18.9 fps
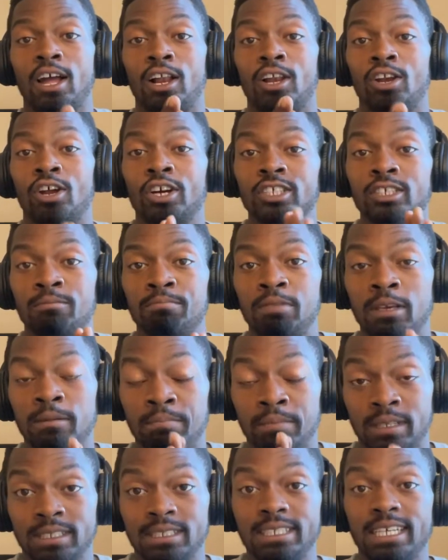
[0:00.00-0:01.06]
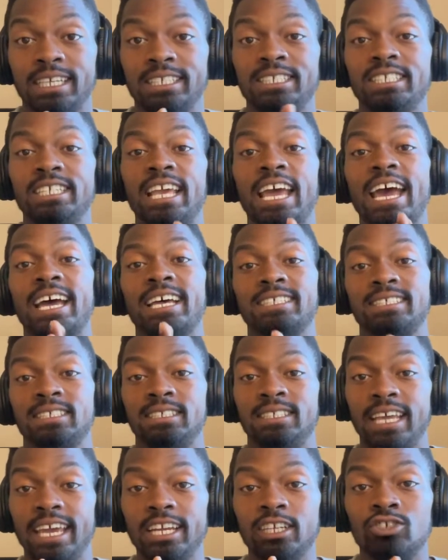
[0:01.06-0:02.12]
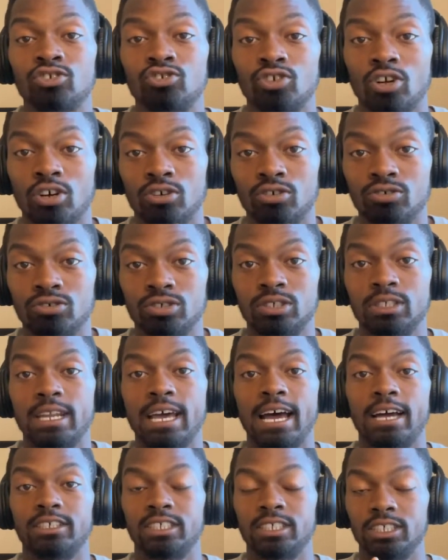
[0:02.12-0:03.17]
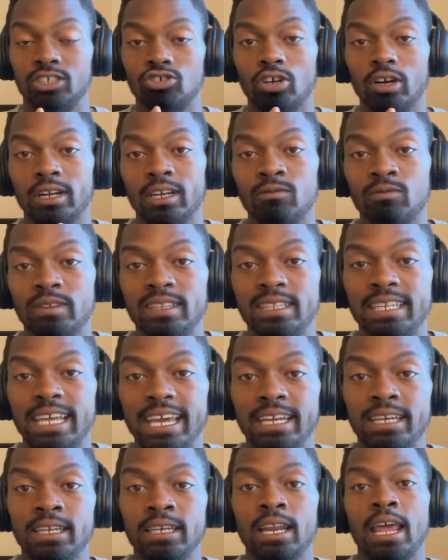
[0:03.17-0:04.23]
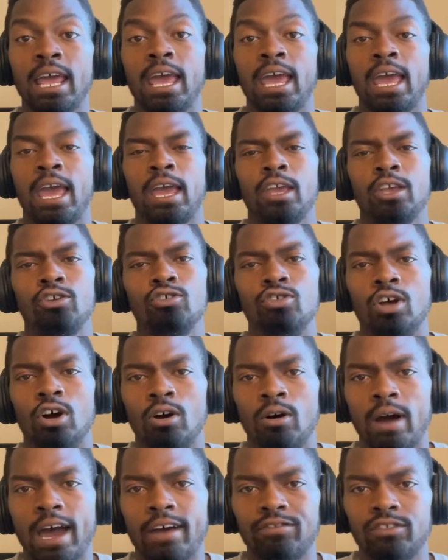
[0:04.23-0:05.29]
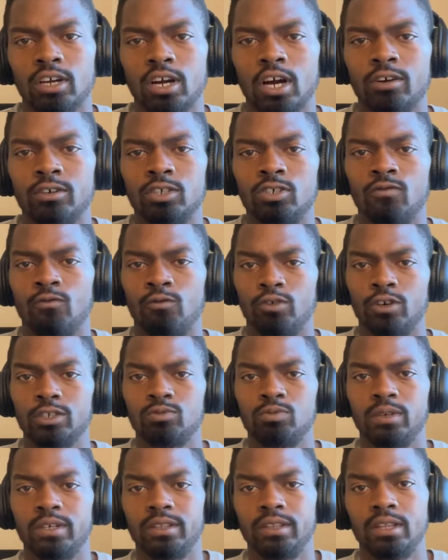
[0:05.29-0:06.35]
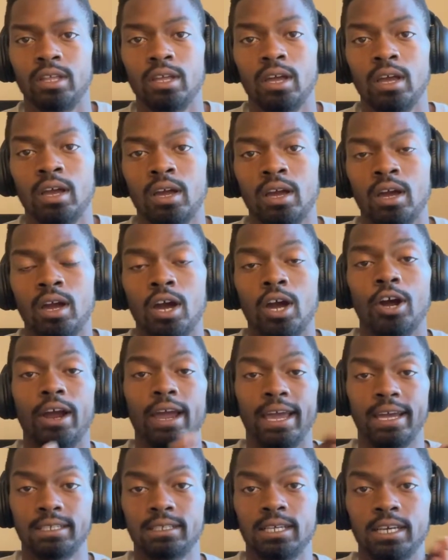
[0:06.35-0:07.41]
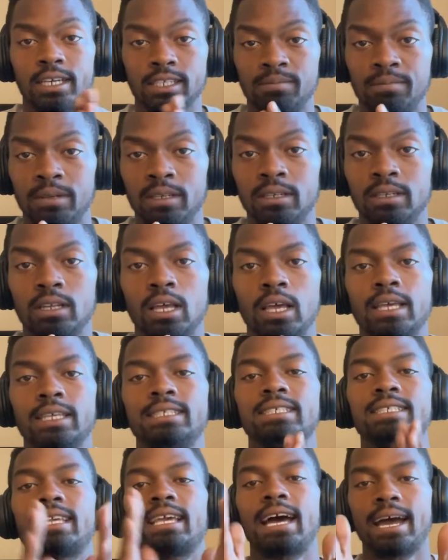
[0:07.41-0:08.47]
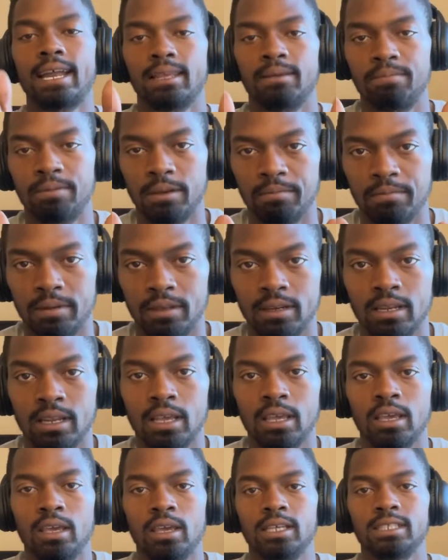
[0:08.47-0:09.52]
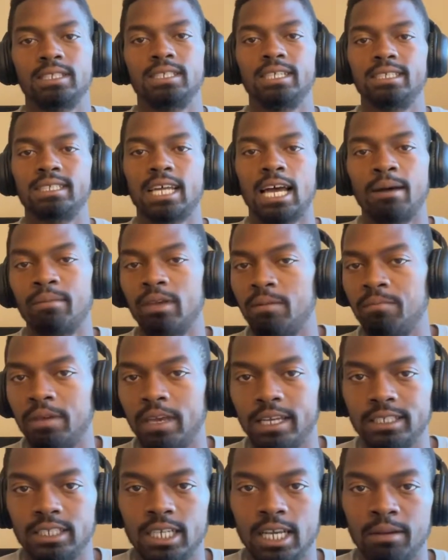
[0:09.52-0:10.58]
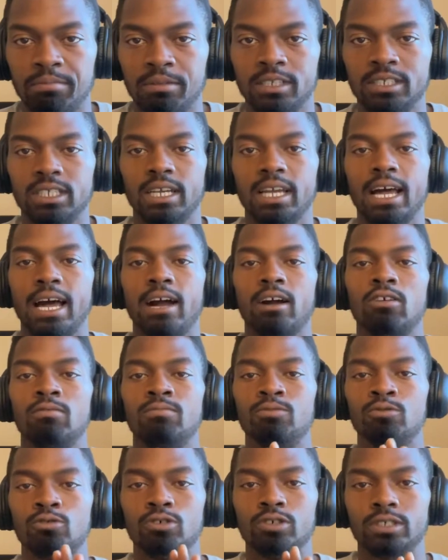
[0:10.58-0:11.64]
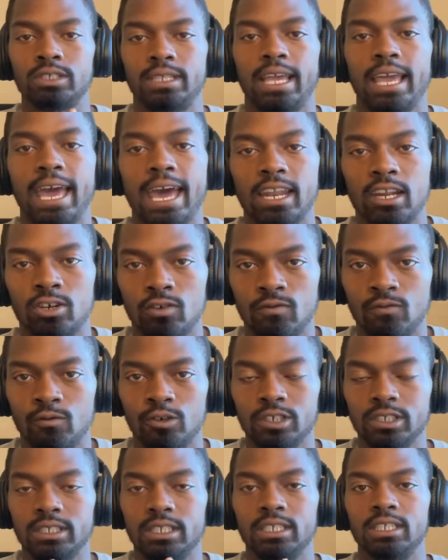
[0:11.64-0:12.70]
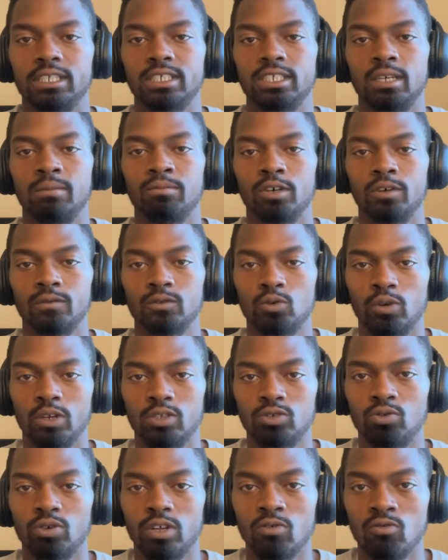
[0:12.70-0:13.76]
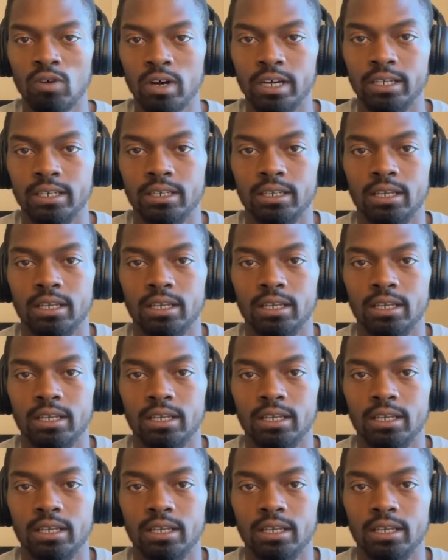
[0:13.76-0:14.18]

Larsa Pippen says she has dating struggles now. She's struggling with dating, you know, after her divorce with her ex-husband, Scottie Pippen. Six-time NBA champion Chicago Bulls. They had a divorce in December of 2021.